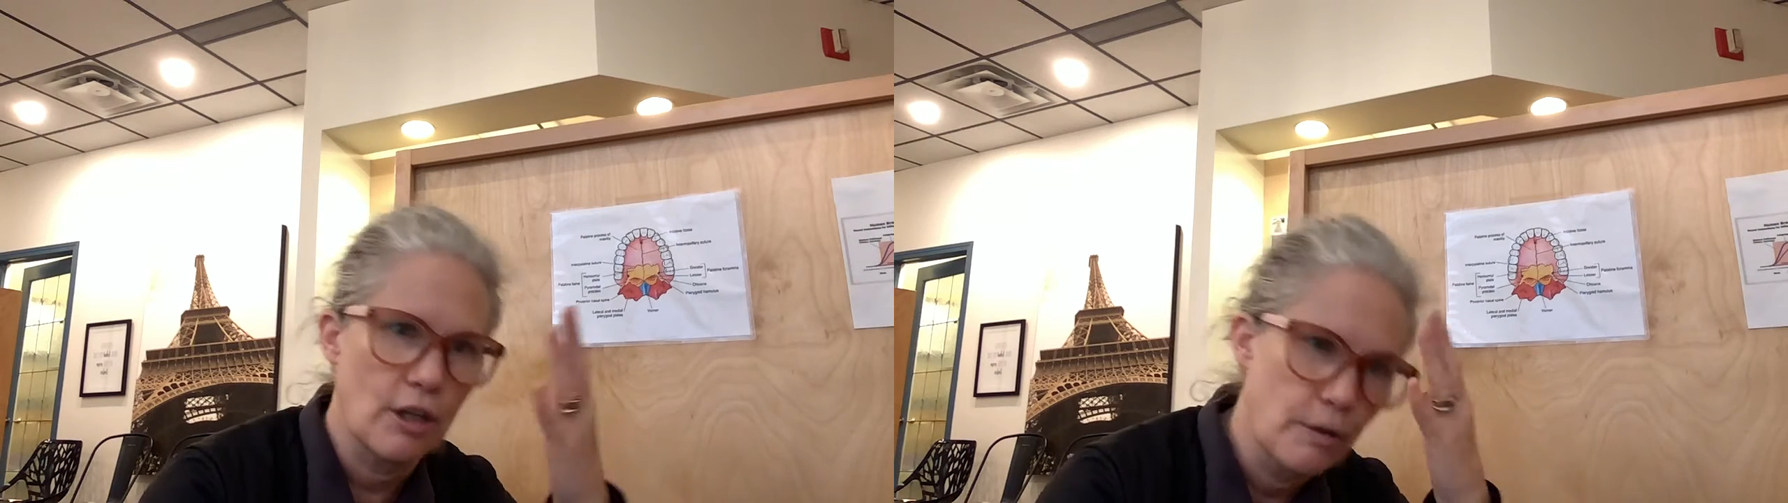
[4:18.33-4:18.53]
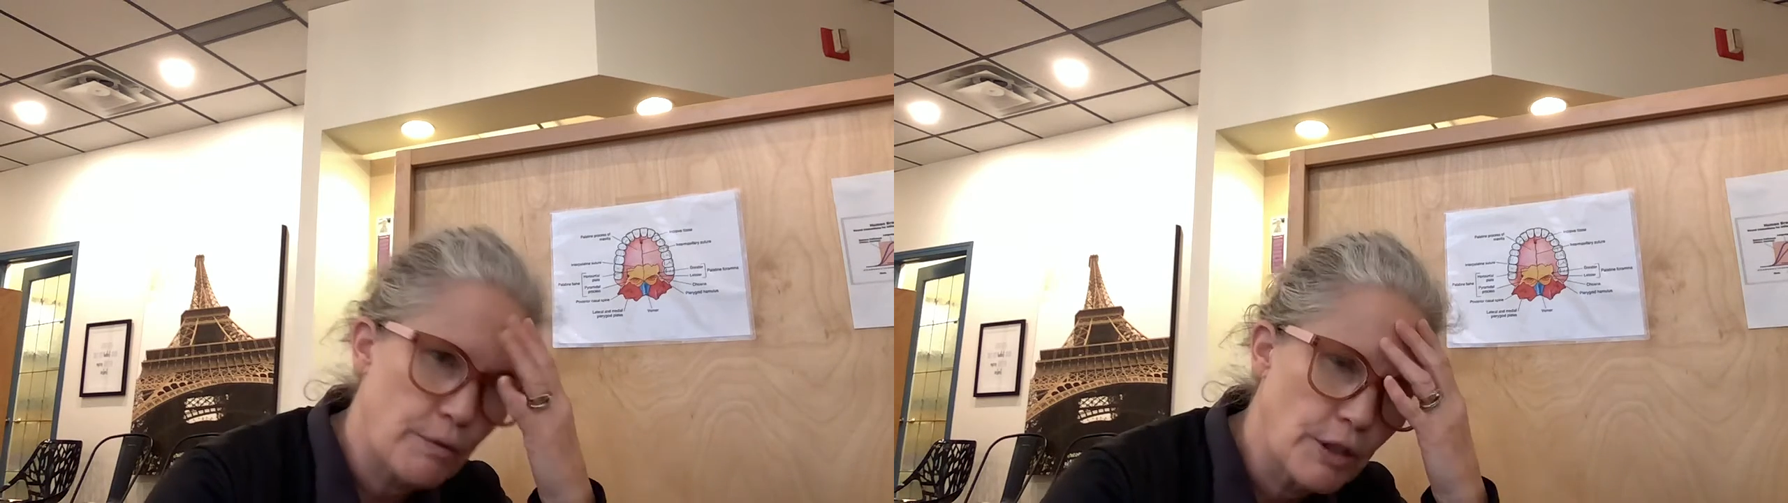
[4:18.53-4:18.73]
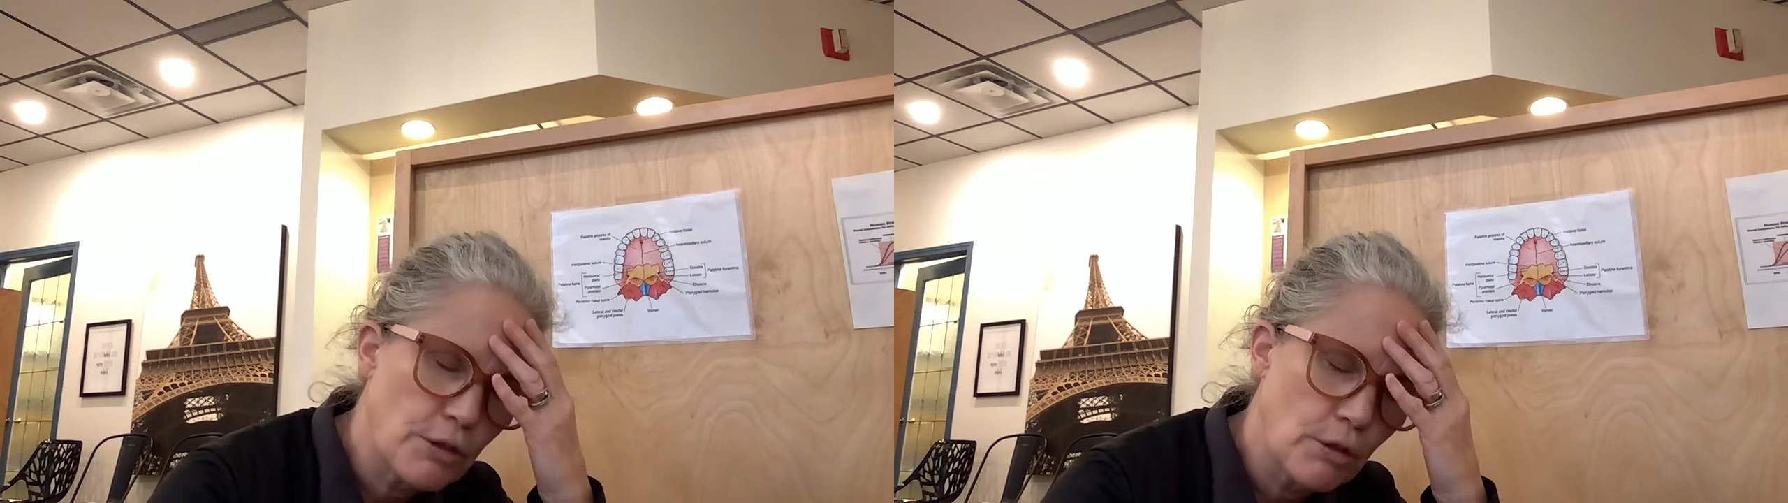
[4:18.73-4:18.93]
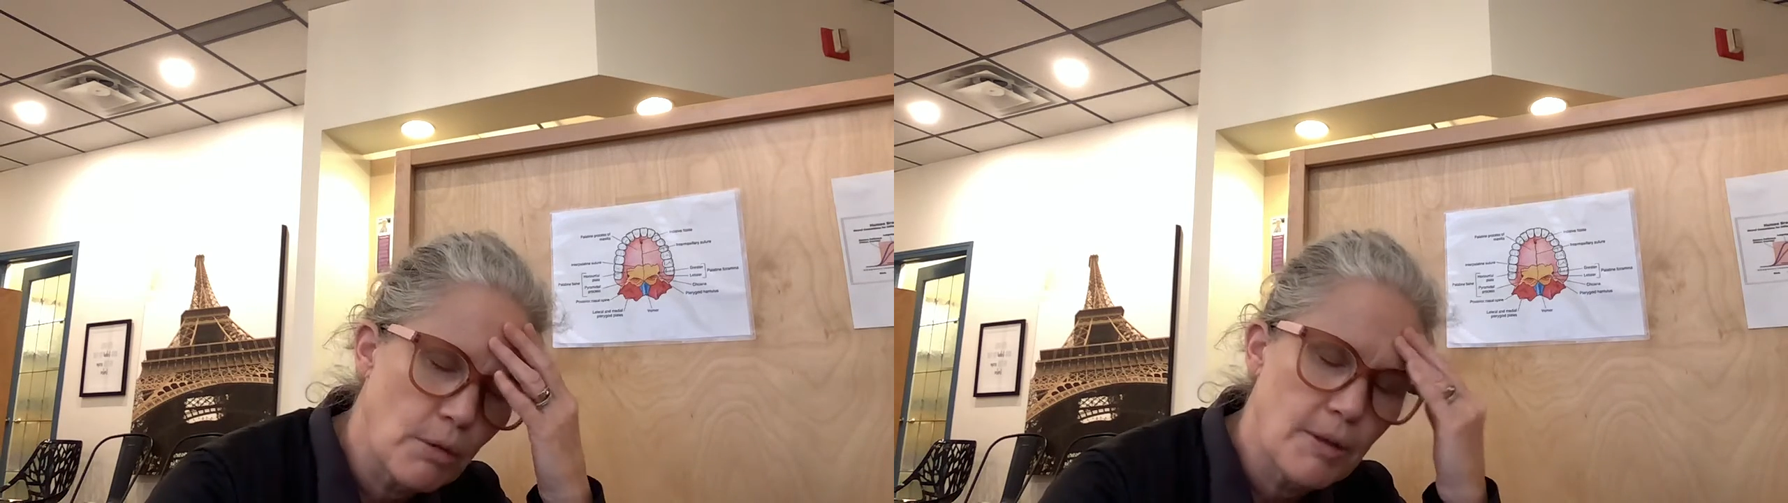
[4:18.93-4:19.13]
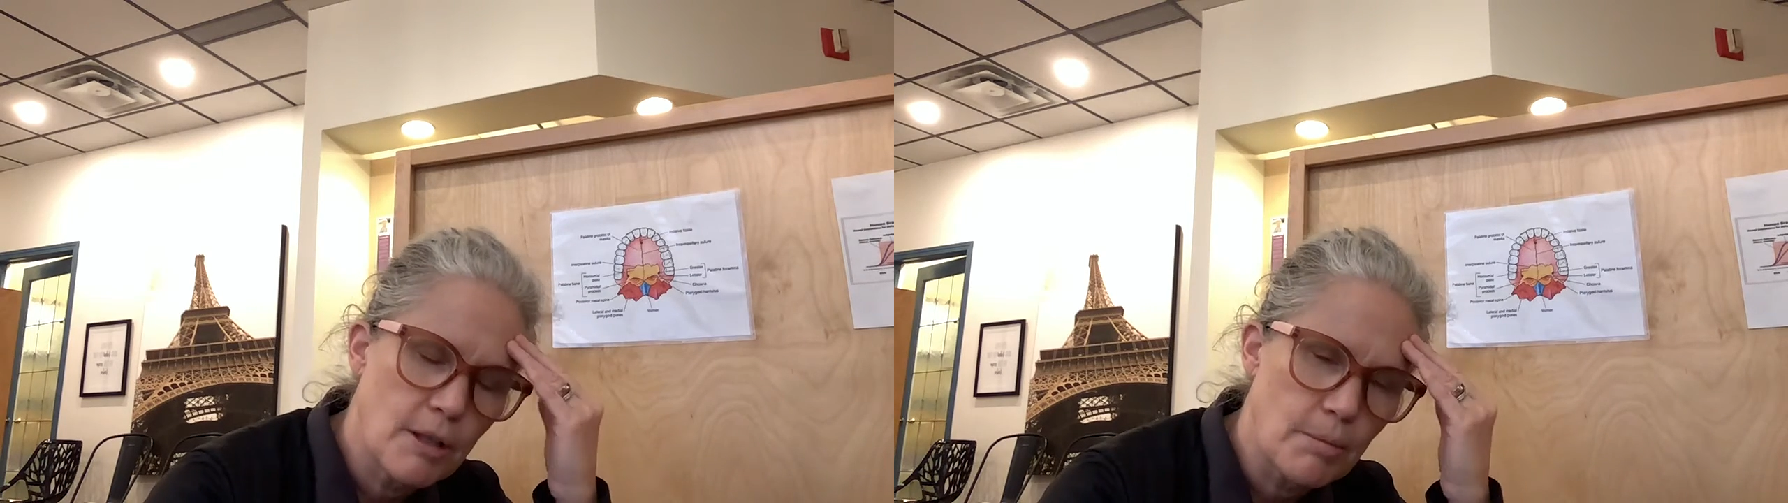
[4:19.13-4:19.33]
and the frontal
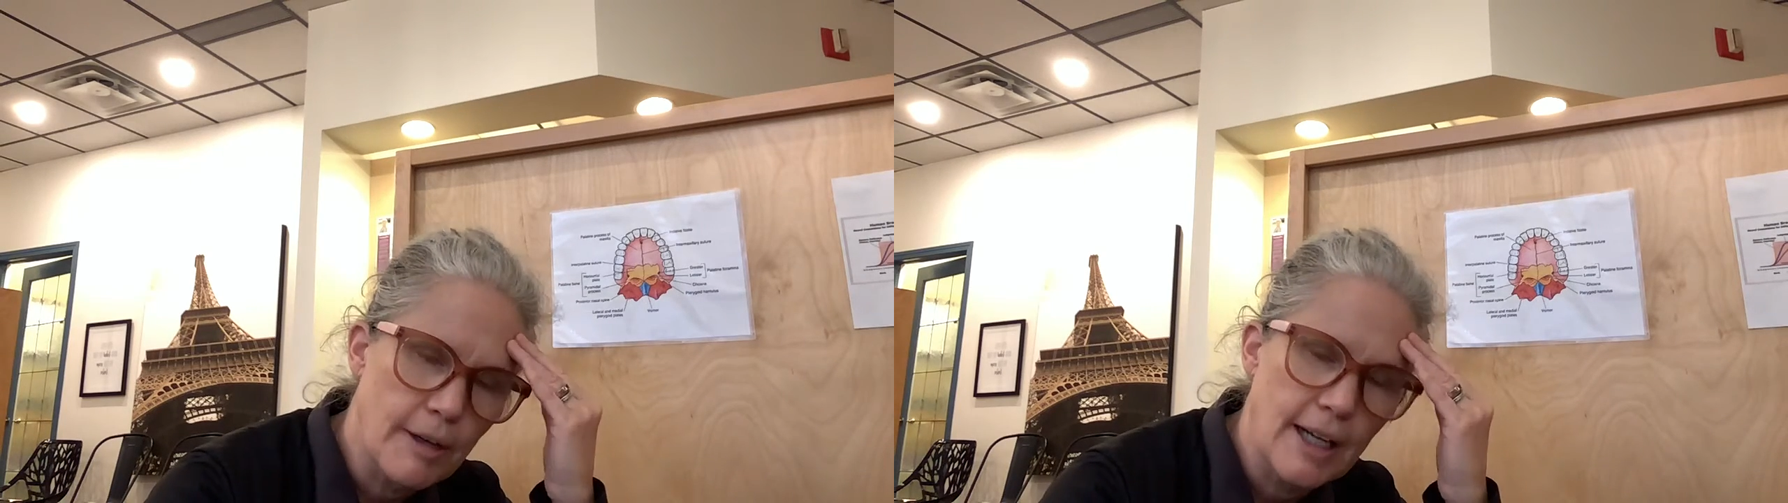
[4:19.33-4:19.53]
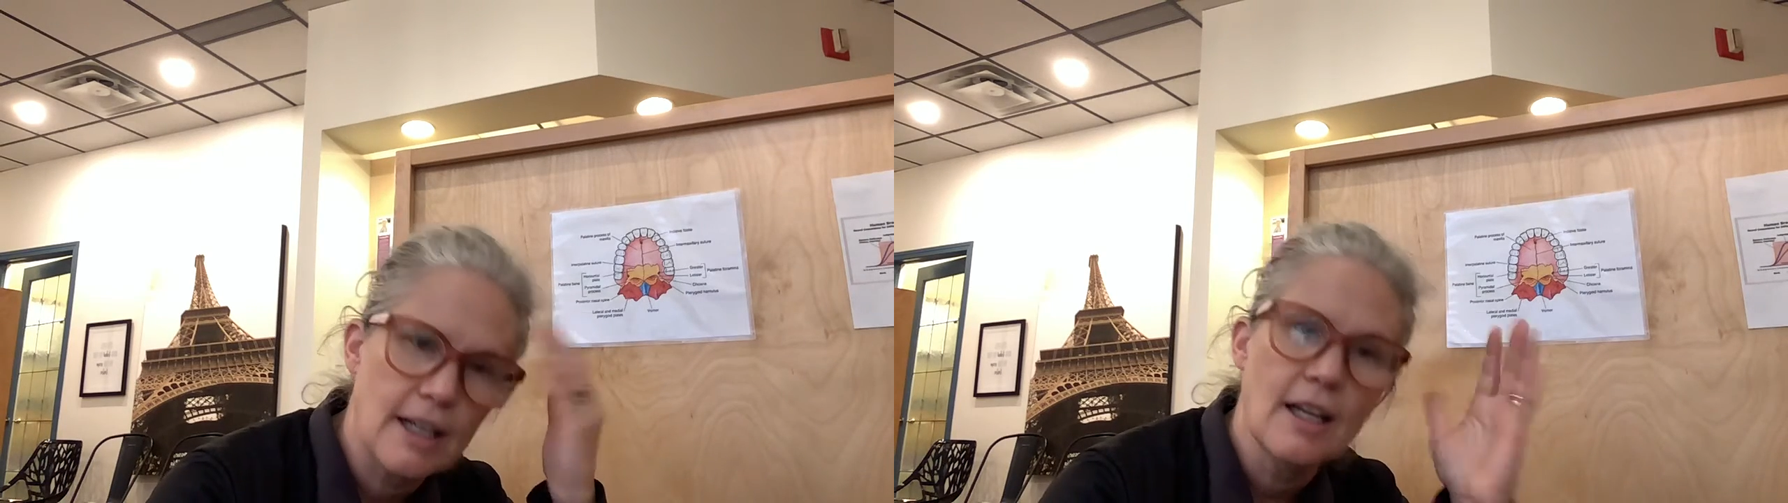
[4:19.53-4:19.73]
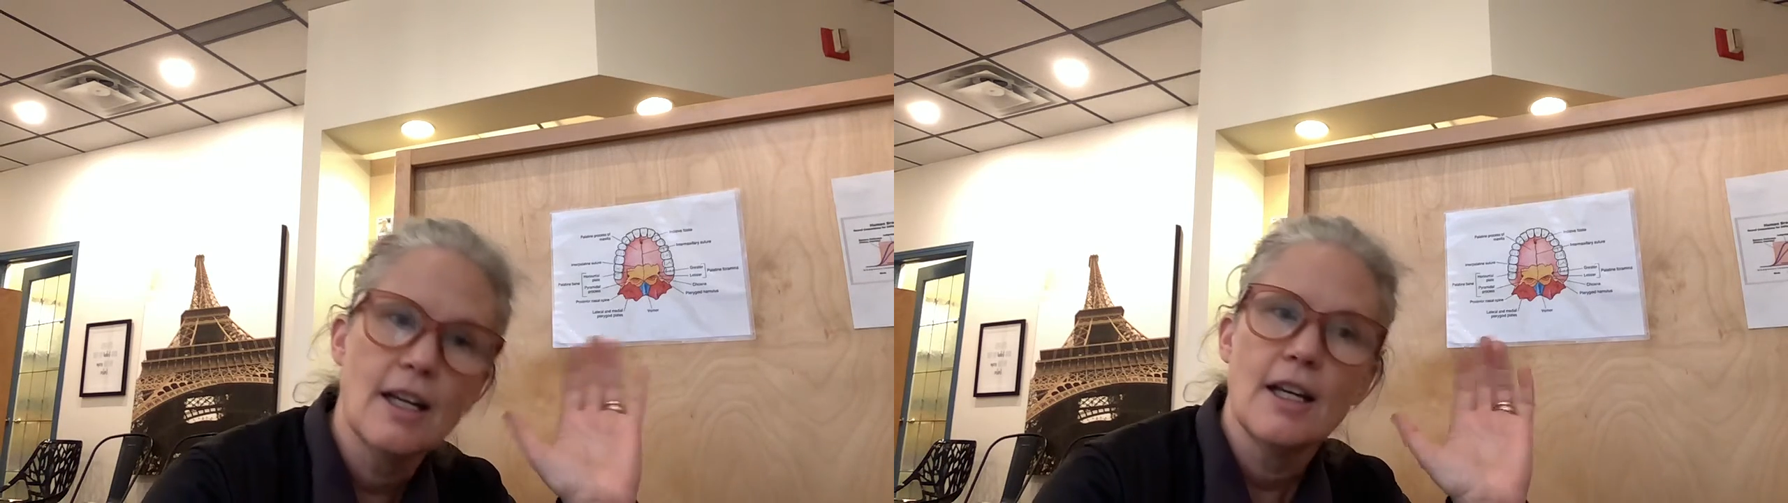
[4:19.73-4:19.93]
lobe of their brain